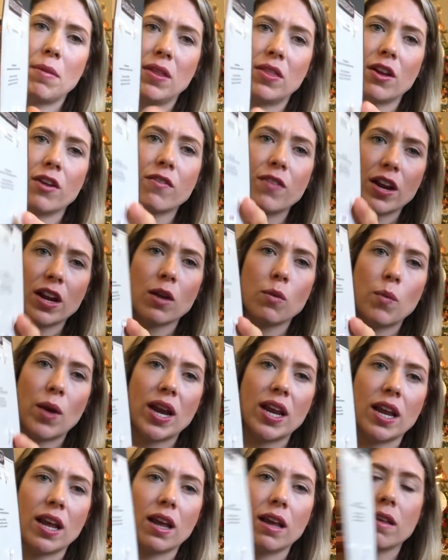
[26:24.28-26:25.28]
they're very
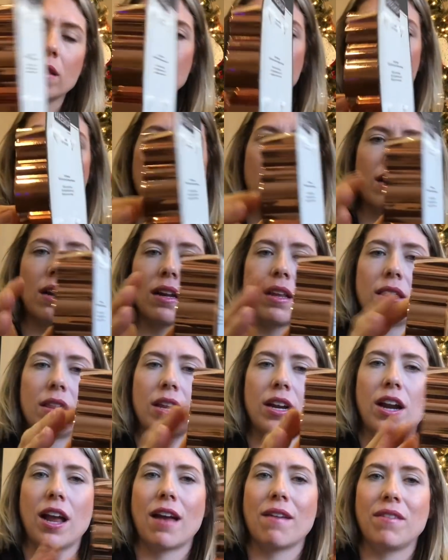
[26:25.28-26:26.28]
weighty. They're
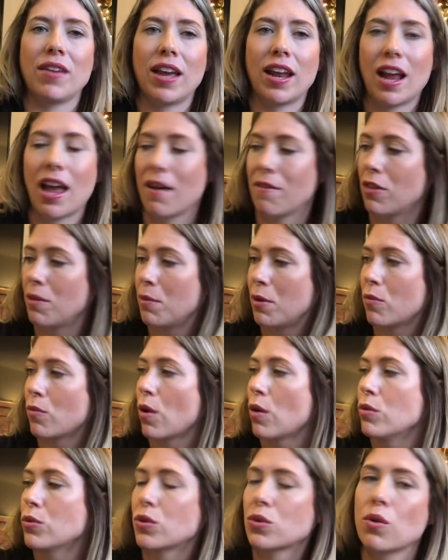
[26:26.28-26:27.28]
heavy, and I have them in
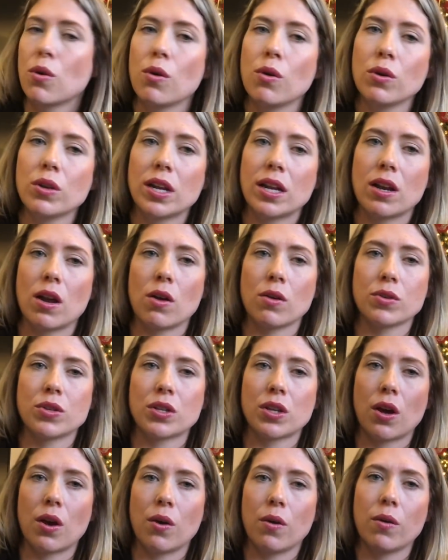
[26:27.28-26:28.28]
rose gold and
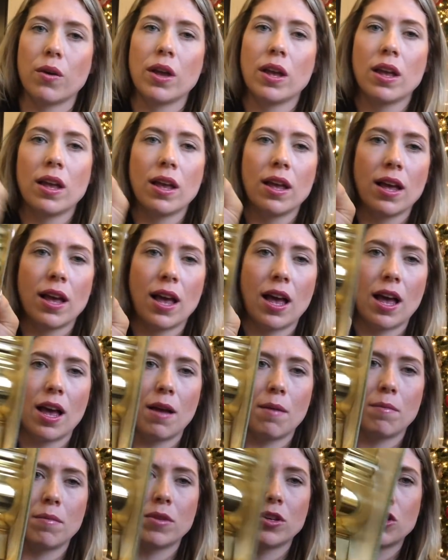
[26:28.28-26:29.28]
also
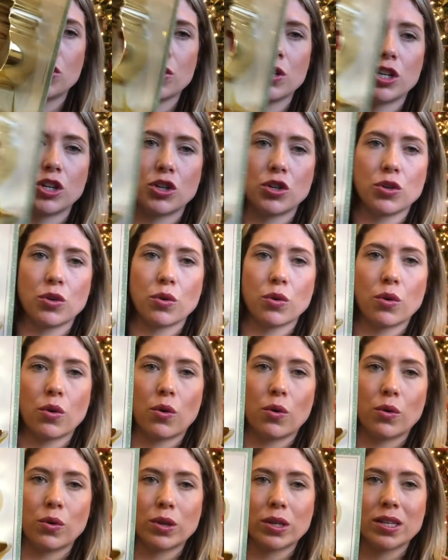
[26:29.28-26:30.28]
traditional
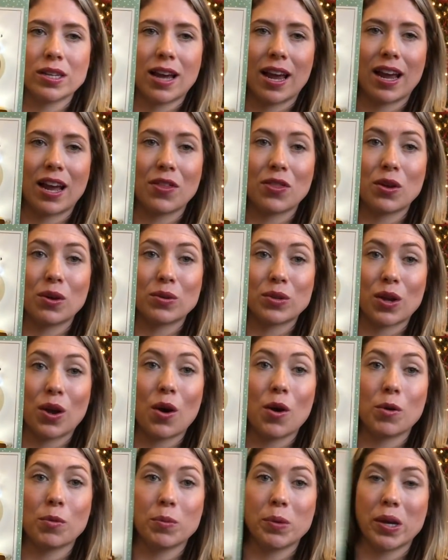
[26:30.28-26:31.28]
gold. I got those
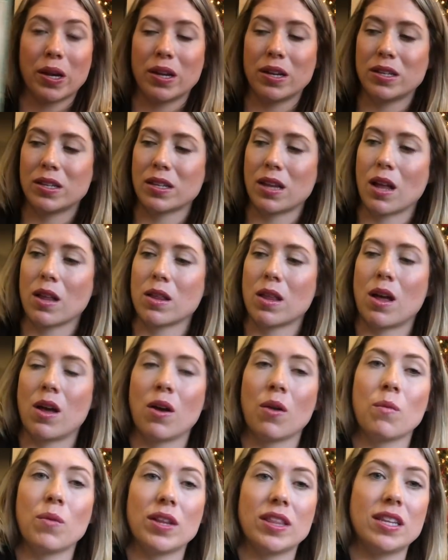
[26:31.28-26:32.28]
at HomeGoods
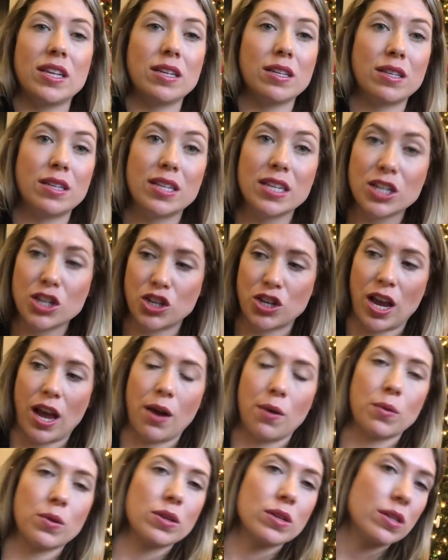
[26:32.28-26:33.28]
along with these dish
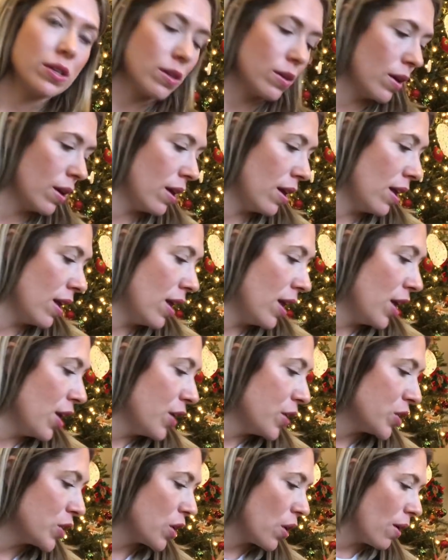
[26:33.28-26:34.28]
towels.
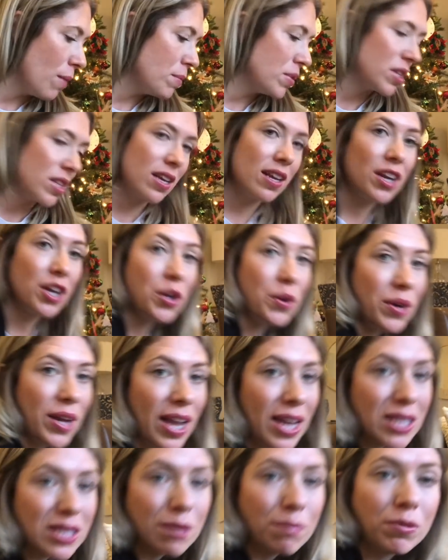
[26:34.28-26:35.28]
So I'm just gonna
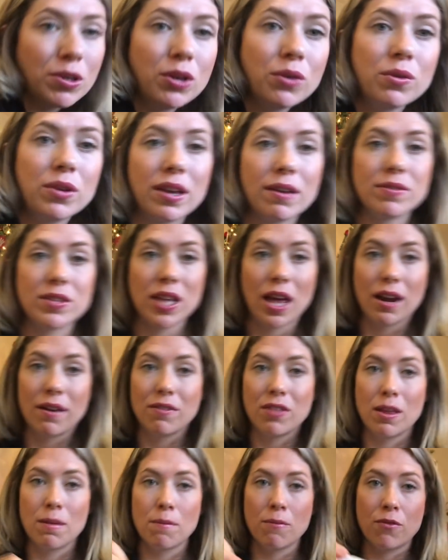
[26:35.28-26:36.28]
create some cute gifts out
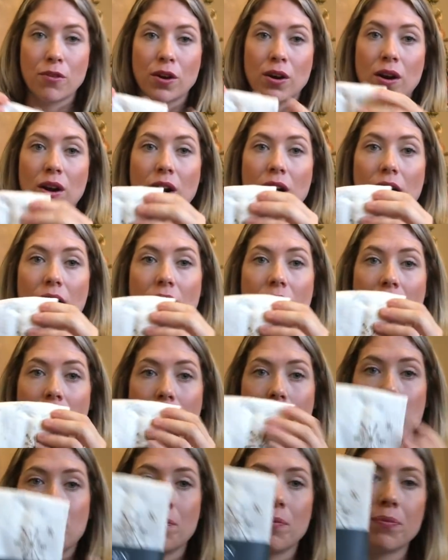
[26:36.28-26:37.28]
of them for
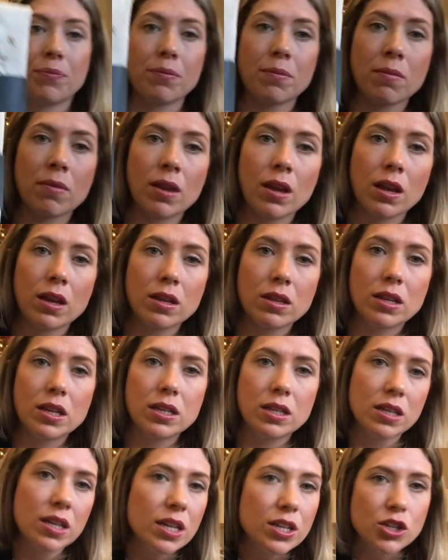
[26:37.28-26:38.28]

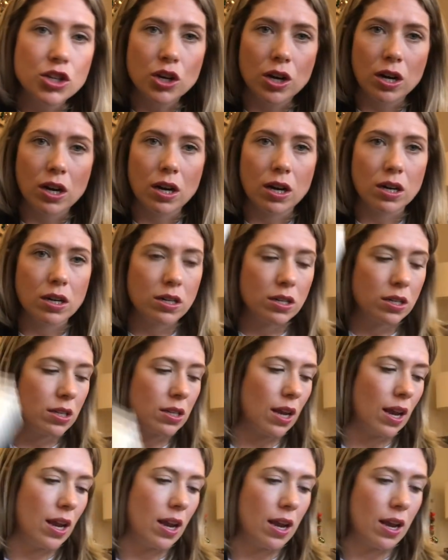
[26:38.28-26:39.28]
the
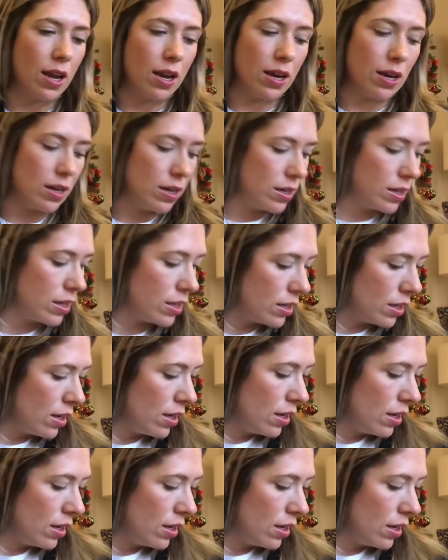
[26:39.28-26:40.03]
teachers and